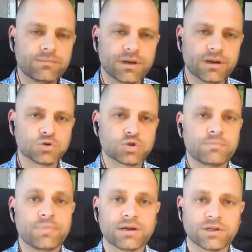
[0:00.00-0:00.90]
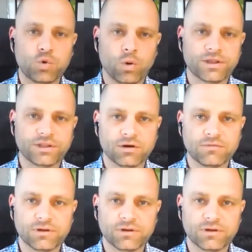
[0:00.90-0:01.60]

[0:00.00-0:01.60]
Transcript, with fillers: but also impact the quality of